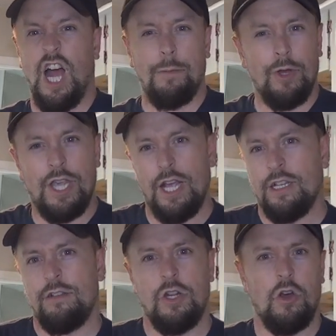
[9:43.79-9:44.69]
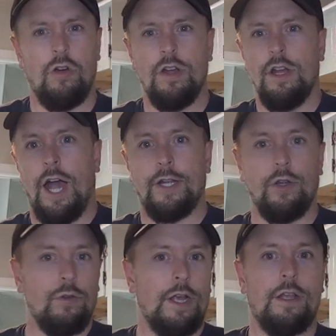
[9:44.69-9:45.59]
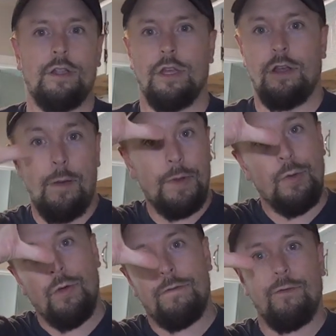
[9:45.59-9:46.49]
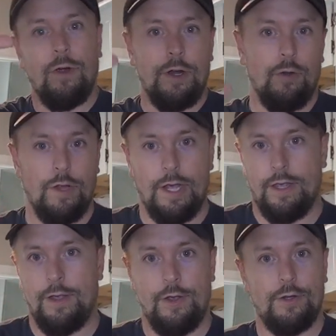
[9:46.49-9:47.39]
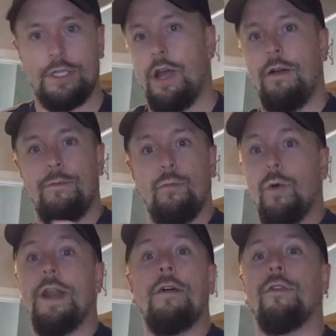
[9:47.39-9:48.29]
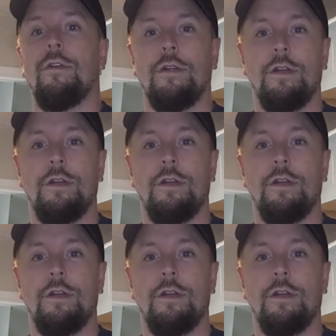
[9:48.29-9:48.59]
I'm looking at, you know, I don't like the company you work for, I don't like yourself, whatever.